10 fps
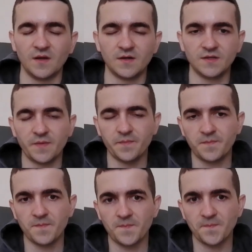
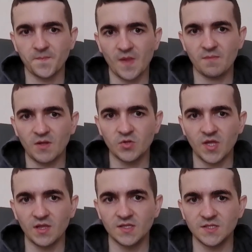But
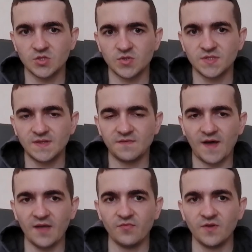okay, let's see, so
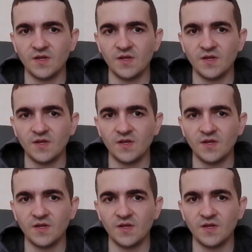c5,